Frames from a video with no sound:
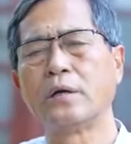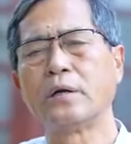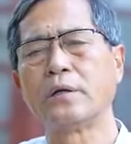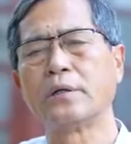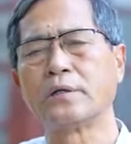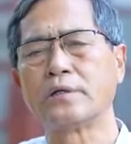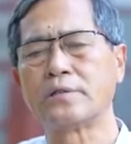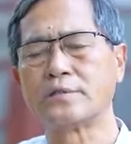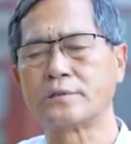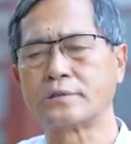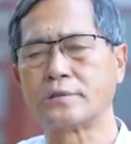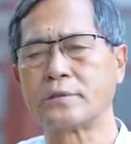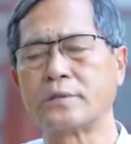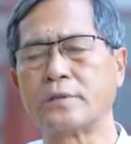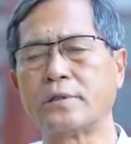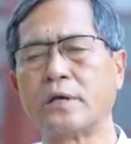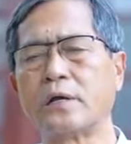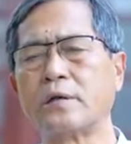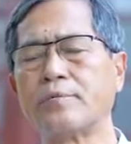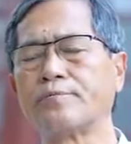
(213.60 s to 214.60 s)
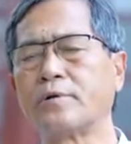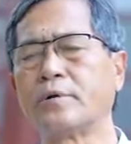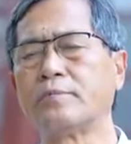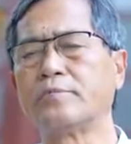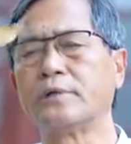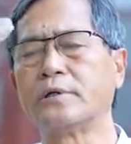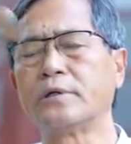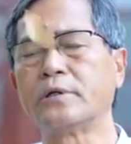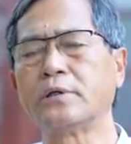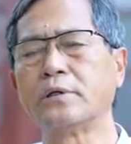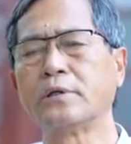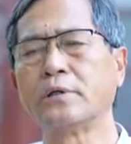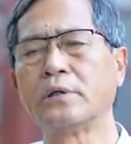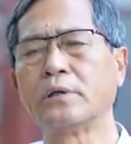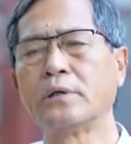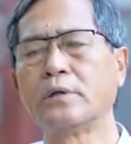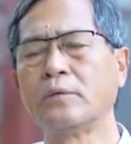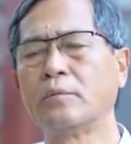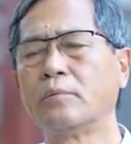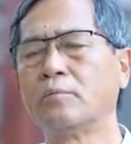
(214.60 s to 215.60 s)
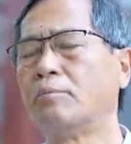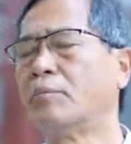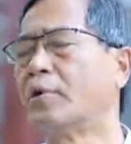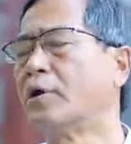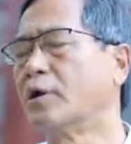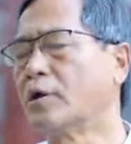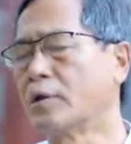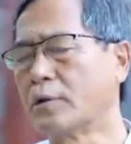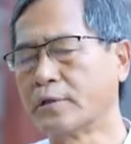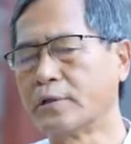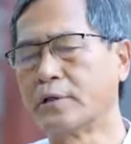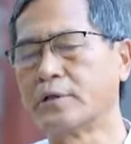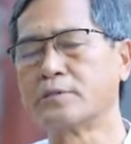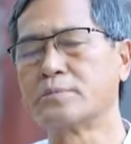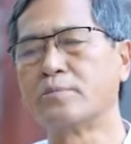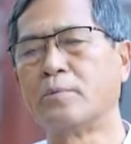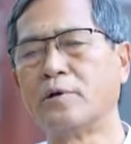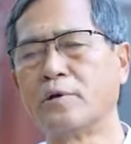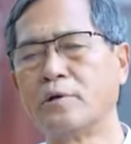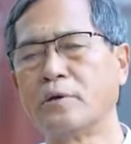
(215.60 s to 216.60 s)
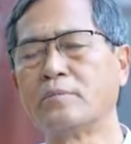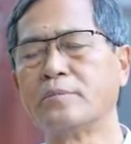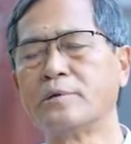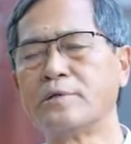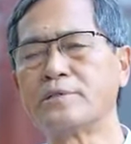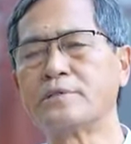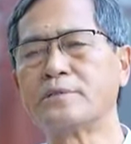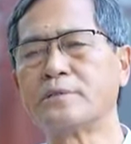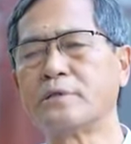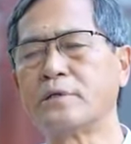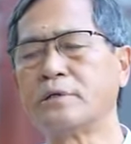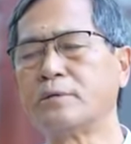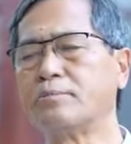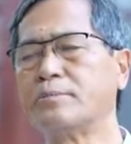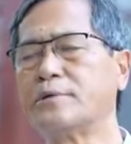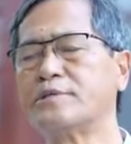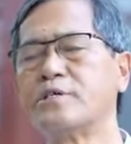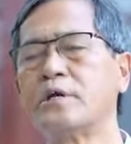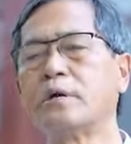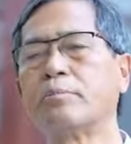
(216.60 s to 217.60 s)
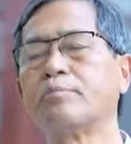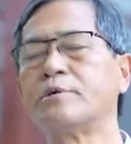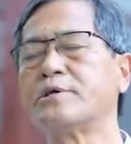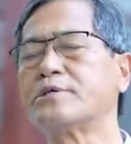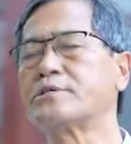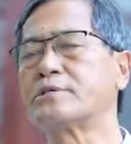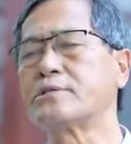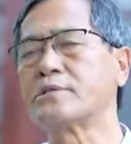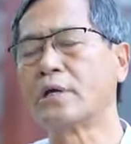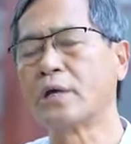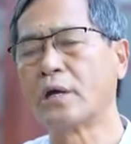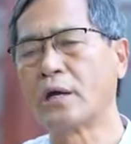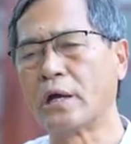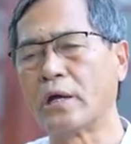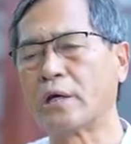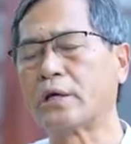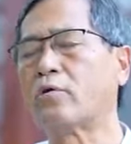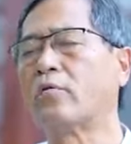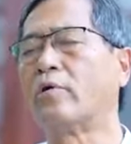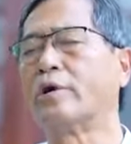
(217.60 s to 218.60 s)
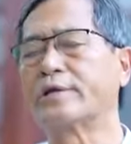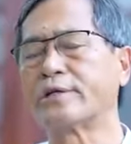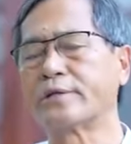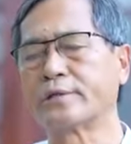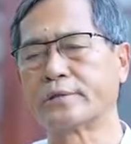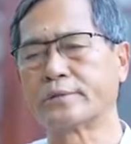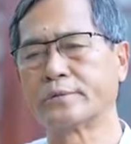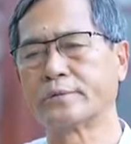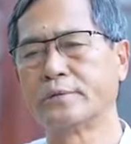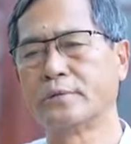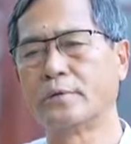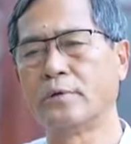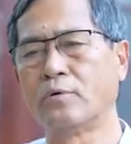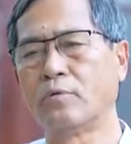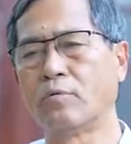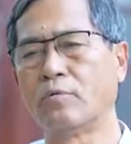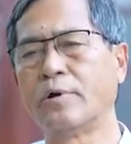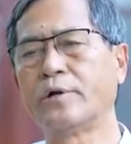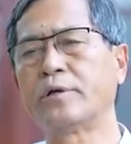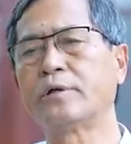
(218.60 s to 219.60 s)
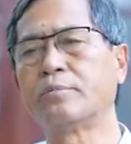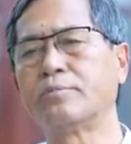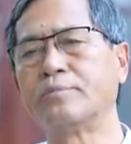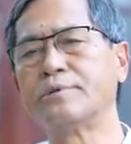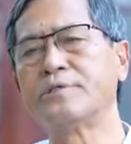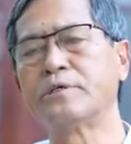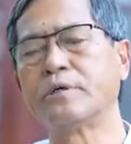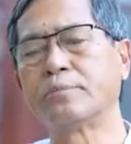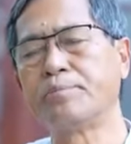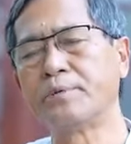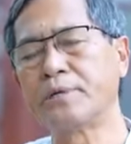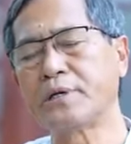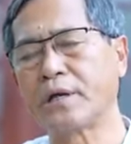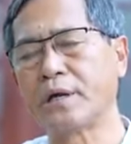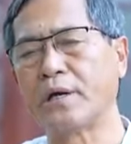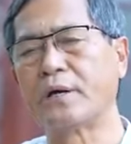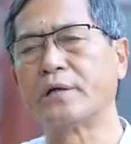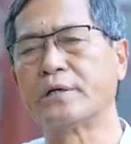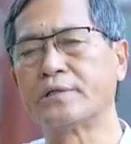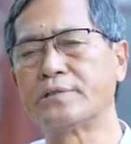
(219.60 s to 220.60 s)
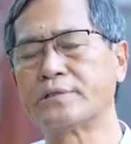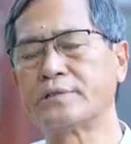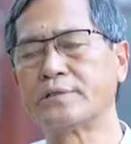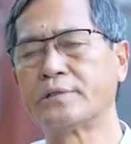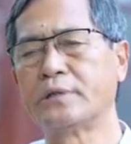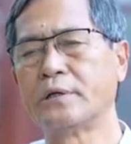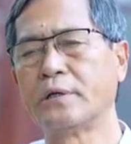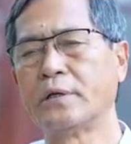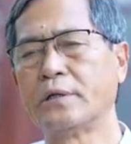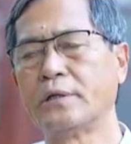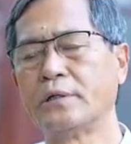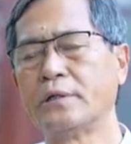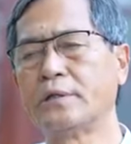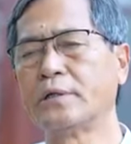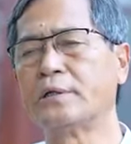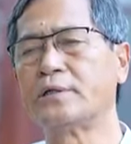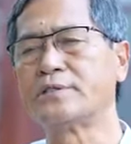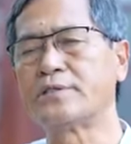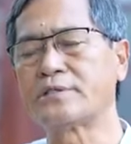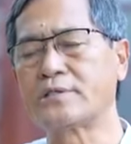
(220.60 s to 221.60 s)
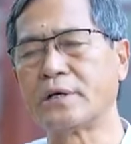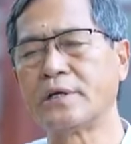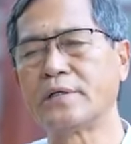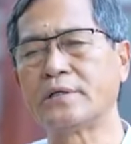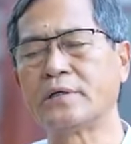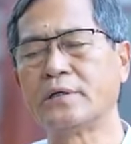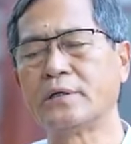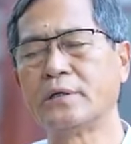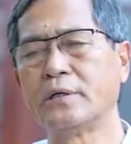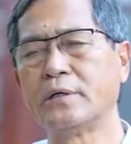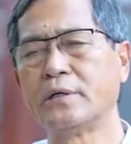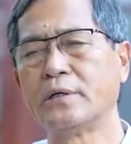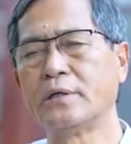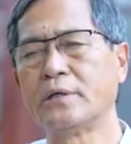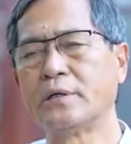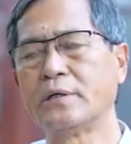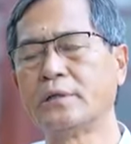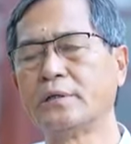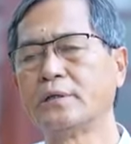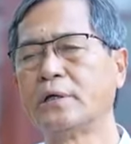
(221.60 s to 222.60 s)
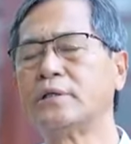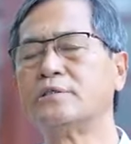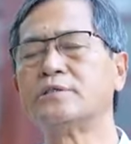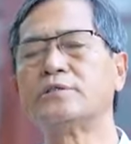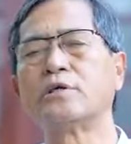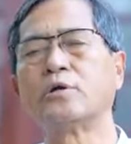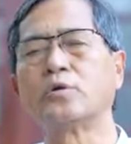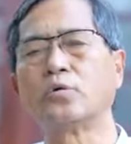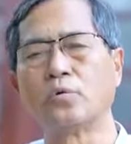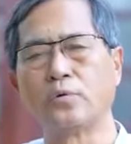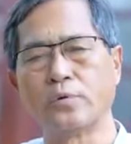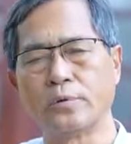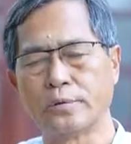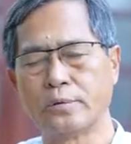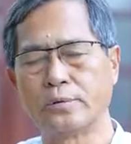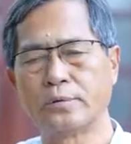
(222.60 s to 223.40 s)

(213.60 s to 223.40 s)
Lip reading: it is dealt from the mandal. That is, mandal means the BJP's headquarter. What BJP cadres, they decide, that is the rule.